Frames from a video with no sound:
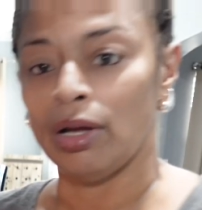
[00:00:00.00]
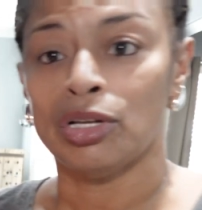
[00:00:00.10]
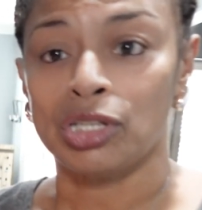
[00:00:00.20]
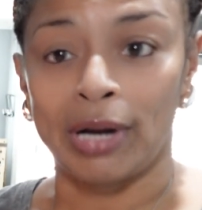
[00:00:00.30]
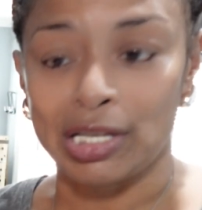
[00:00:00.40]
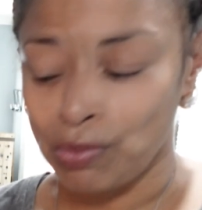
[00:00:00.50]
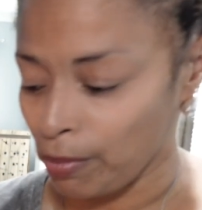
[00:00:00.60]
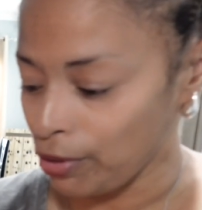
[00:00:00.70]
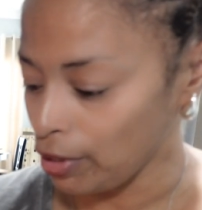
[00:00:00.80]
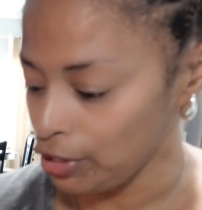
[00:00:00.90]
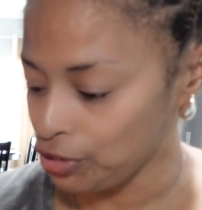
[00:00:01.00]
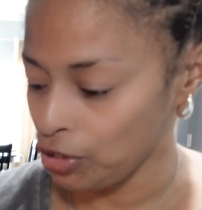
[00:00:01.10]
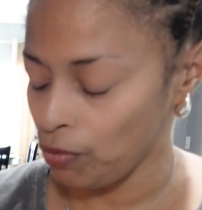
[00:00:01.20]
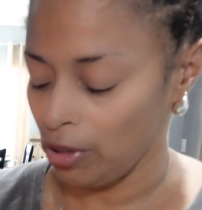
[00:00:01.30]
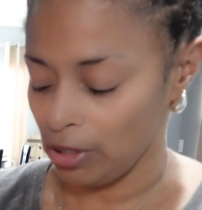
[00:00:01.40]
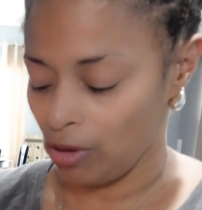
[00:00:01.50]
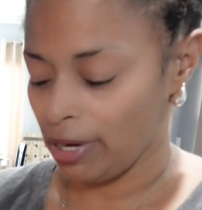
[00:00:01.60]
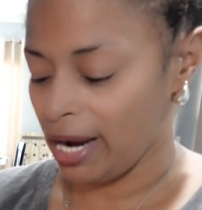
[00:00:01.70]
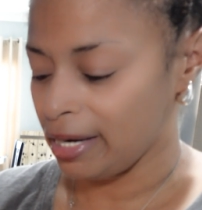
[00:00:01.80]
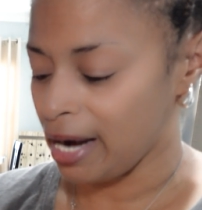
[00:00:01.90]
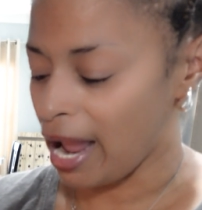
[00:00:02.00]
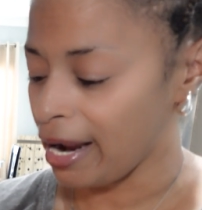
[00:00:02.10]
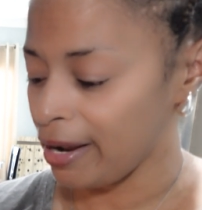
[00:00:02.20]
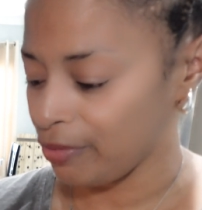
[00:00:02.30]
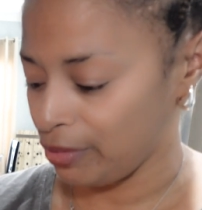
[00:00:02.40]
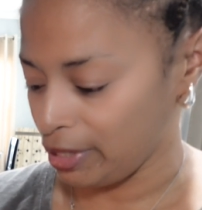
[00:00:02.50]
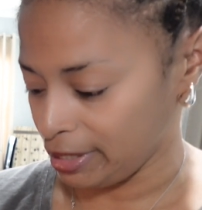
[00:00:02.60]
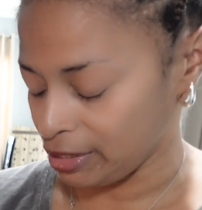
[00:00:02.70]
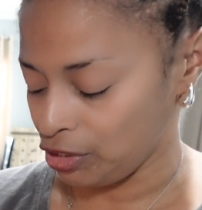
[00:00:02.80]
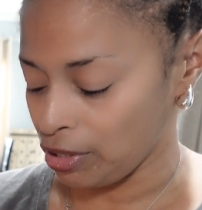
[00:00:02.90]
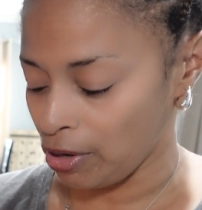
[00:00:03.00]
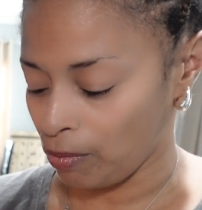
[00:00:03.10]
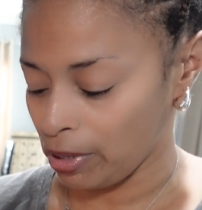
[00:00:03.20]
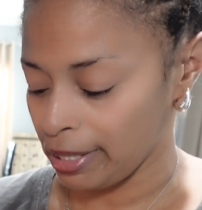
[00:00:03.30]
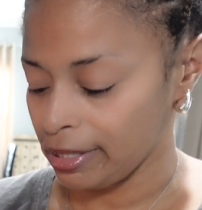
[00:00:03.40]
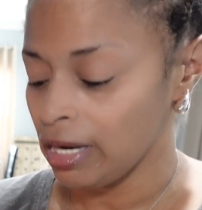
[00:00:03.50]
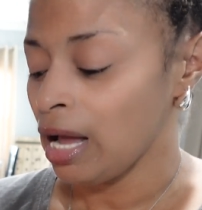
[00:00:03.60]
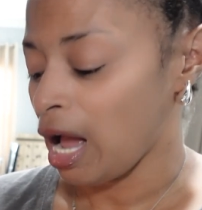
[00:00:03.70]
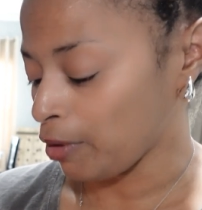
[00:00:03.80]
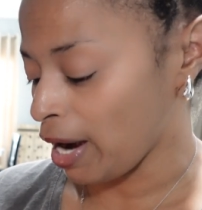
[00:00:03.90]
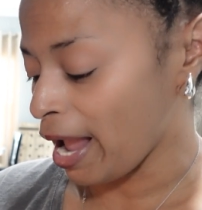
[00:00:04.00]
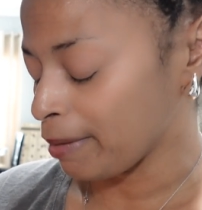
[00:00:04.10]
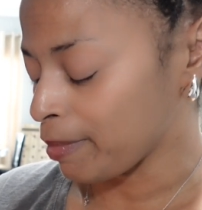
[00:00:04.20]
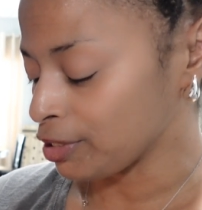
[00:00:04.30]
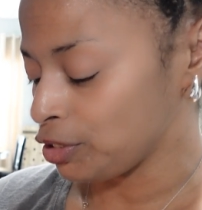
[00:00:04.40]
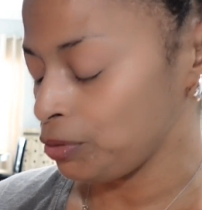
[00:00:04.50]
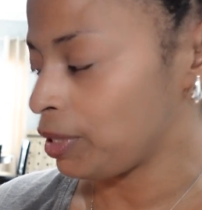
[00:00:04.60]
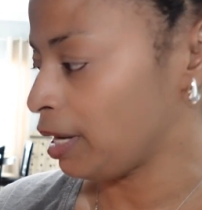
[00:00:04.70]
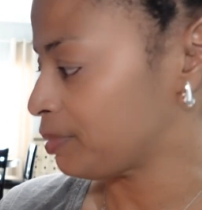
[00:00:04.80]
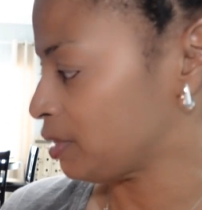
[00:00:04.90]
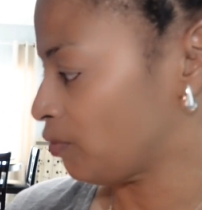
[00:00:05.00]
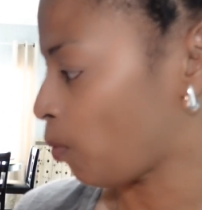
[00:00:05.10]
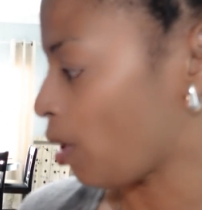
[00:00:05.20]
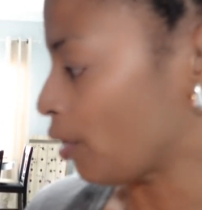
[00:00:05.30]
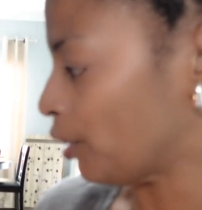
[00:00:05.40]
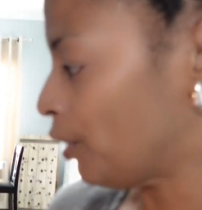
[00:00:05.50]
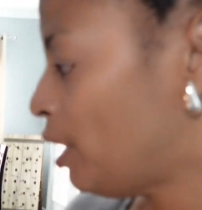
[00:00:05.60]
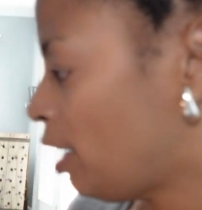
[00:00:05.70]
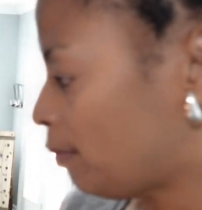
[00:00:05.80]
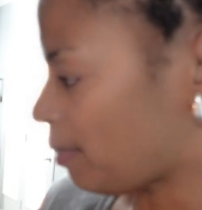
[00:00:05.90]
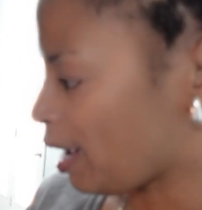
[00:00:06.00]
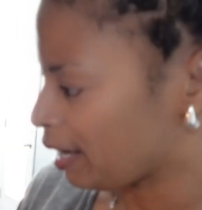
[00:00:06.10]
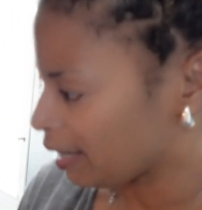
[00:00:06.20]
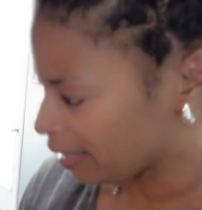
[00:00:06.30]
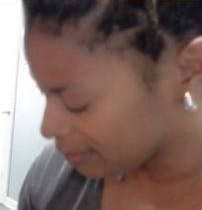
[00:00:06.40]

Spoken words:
So that's what we're gonna do. We're gonna go ahead and add this. You know what? I'm gonna add my 2 cups of water. My